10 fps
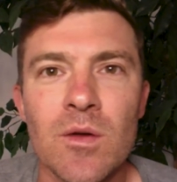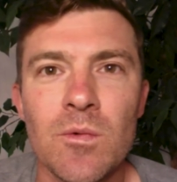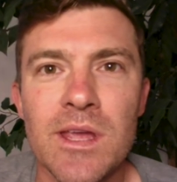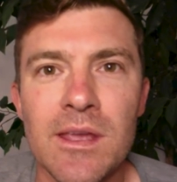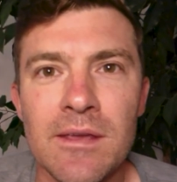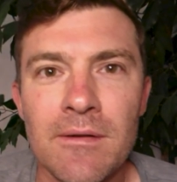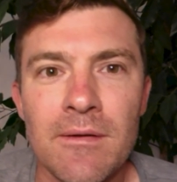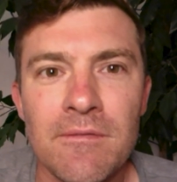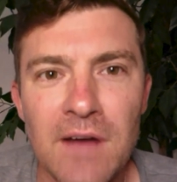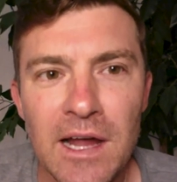we
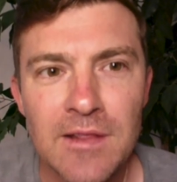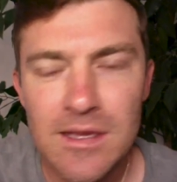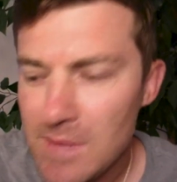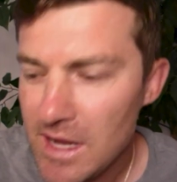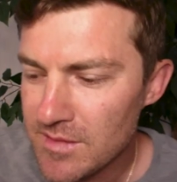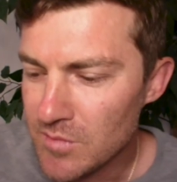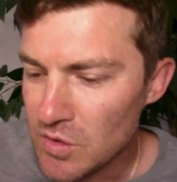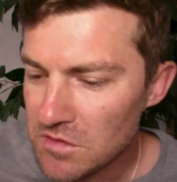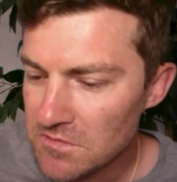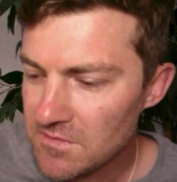finally made the
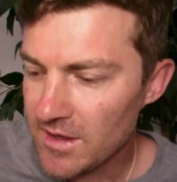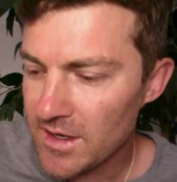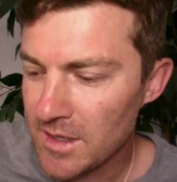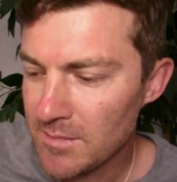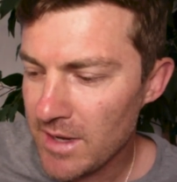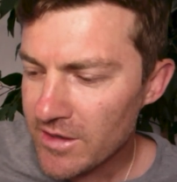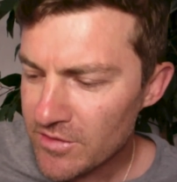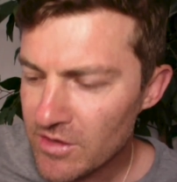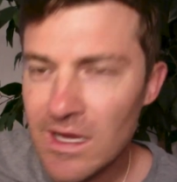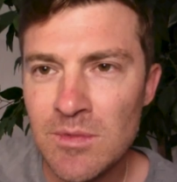move. Um, I
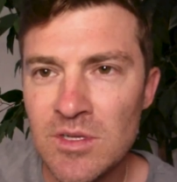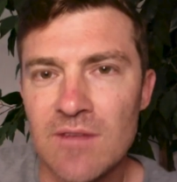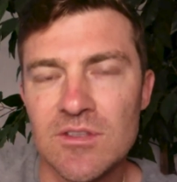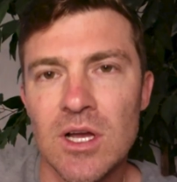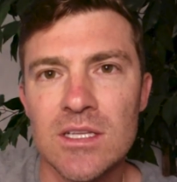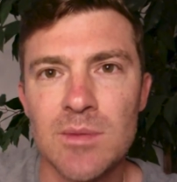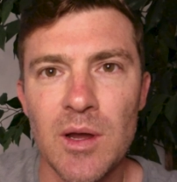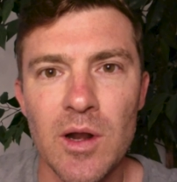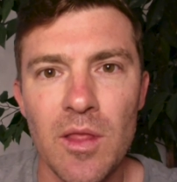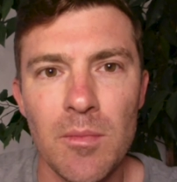don't know how much I've talked
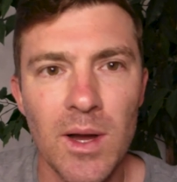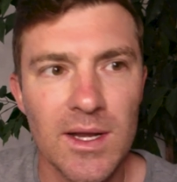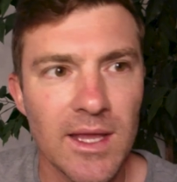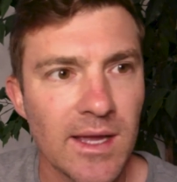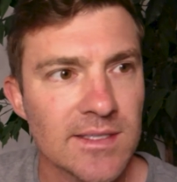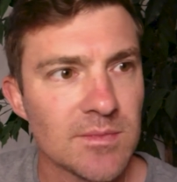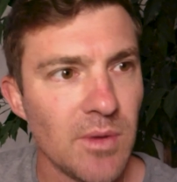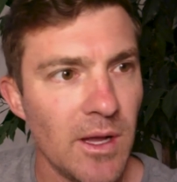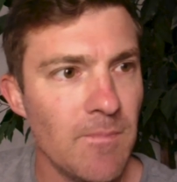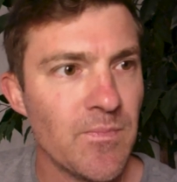about it on the podcast,
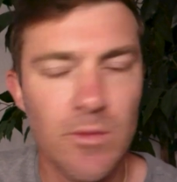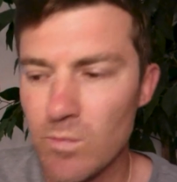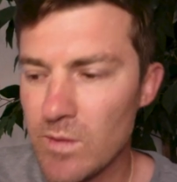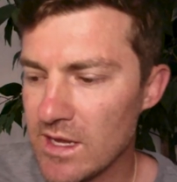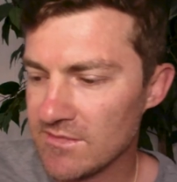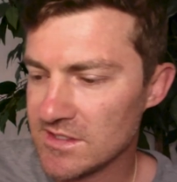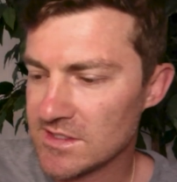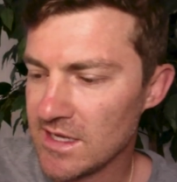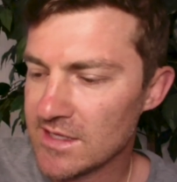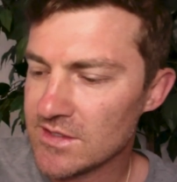but we have
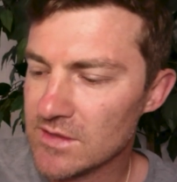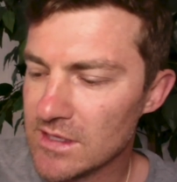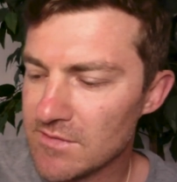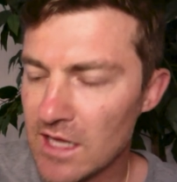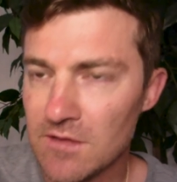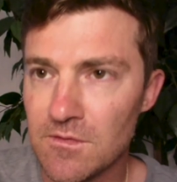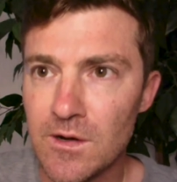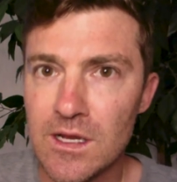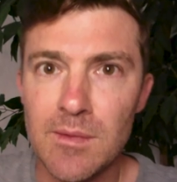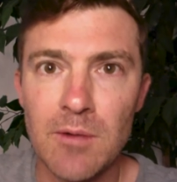decided to leave
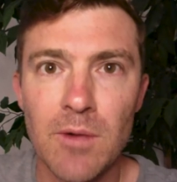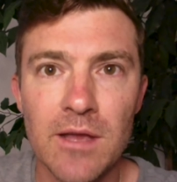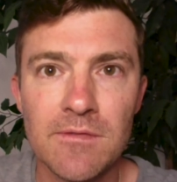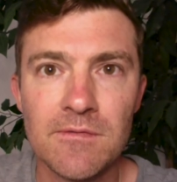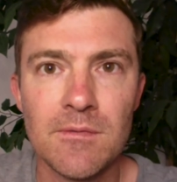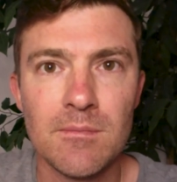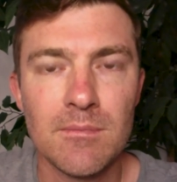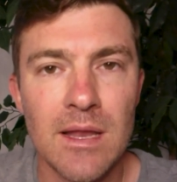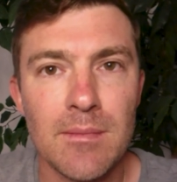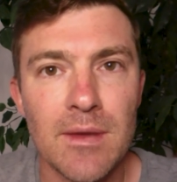California, my wife
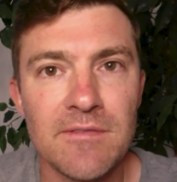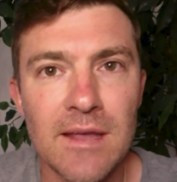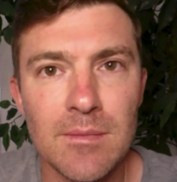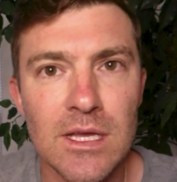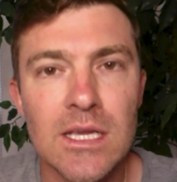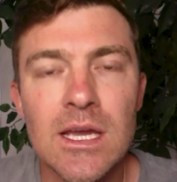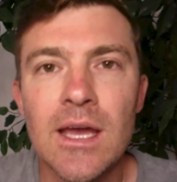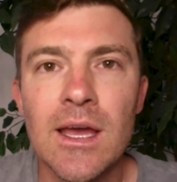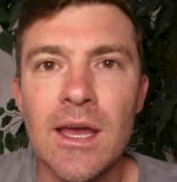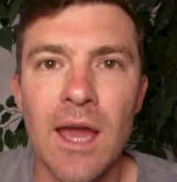and my family,
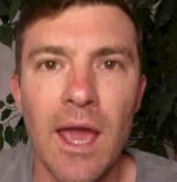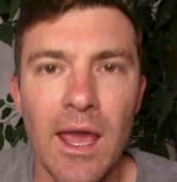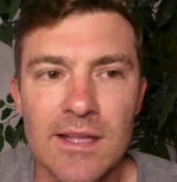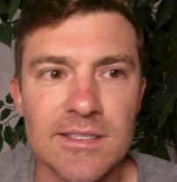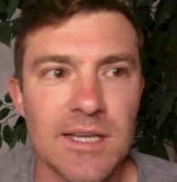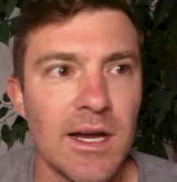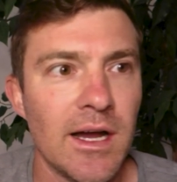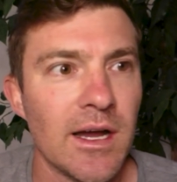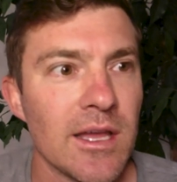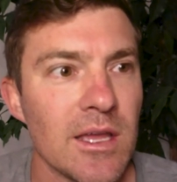and
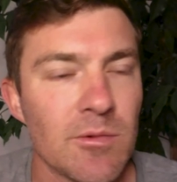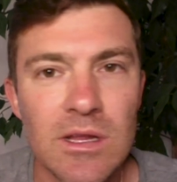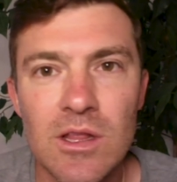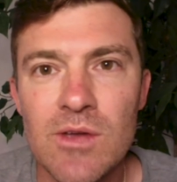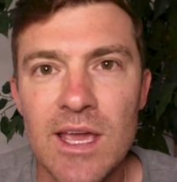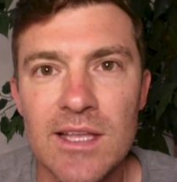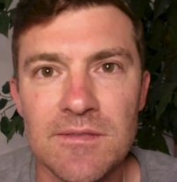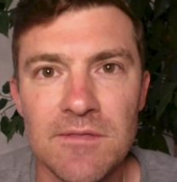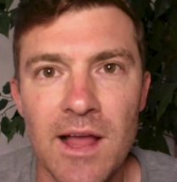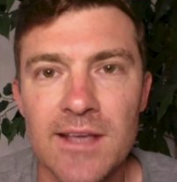uh, relocate
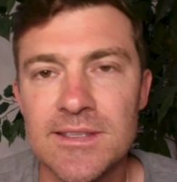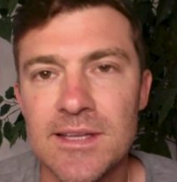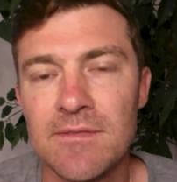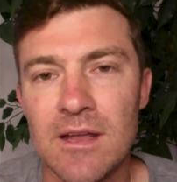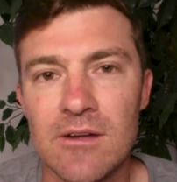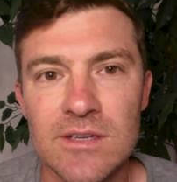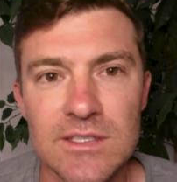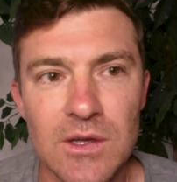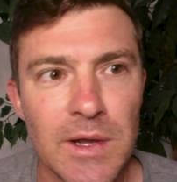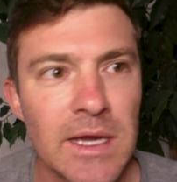to Flagstaff,
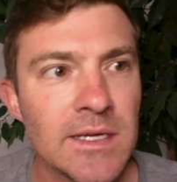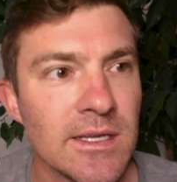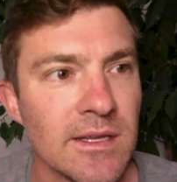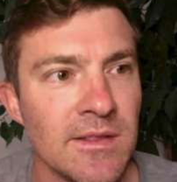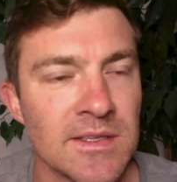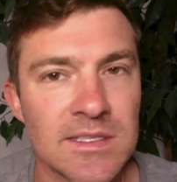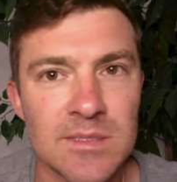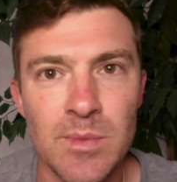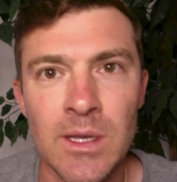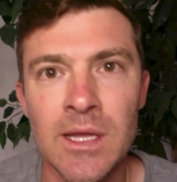Arizona. And this has
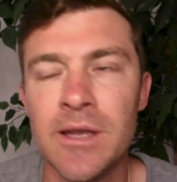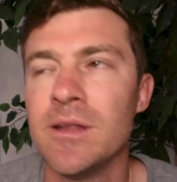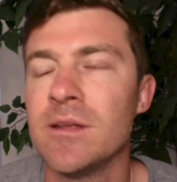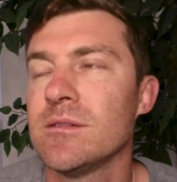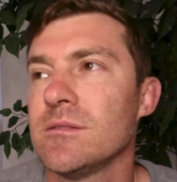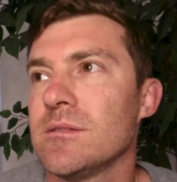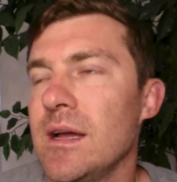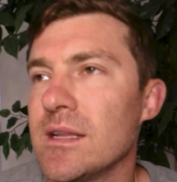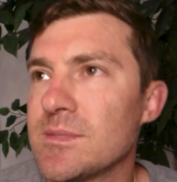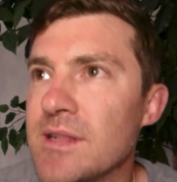been
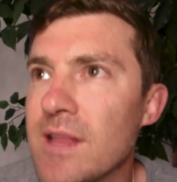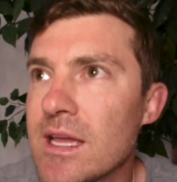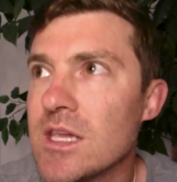it's been like